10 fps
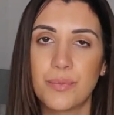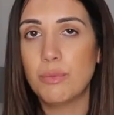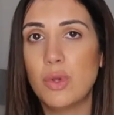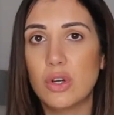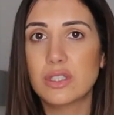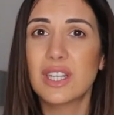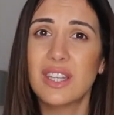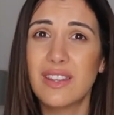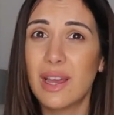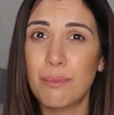I'm not
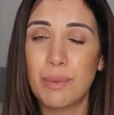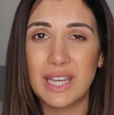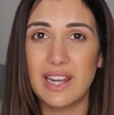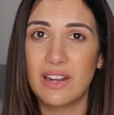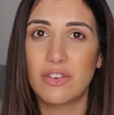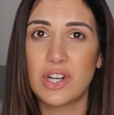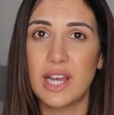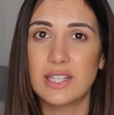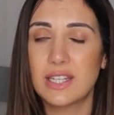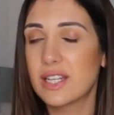saying that paid
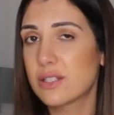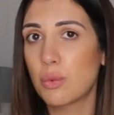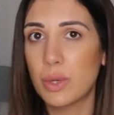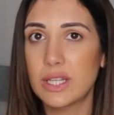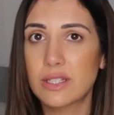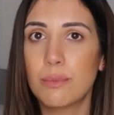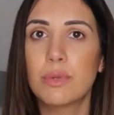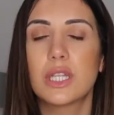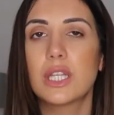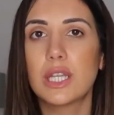advertising is a waste
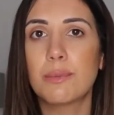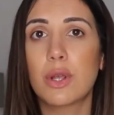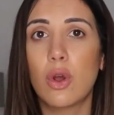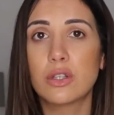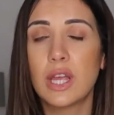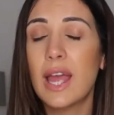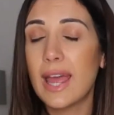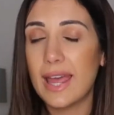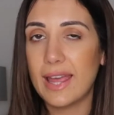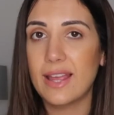completely, because
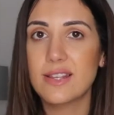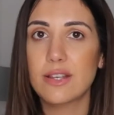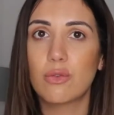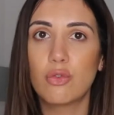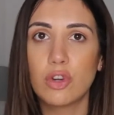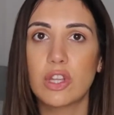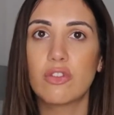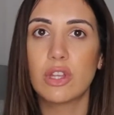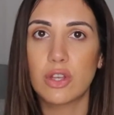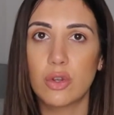it is
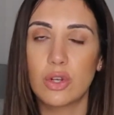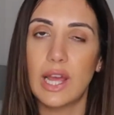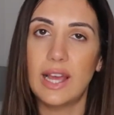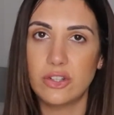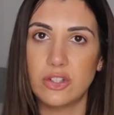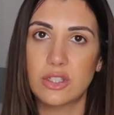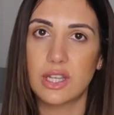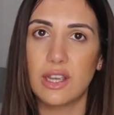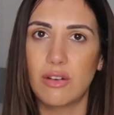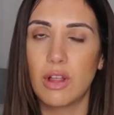really good as you
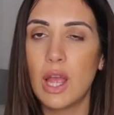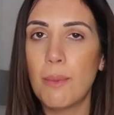scale,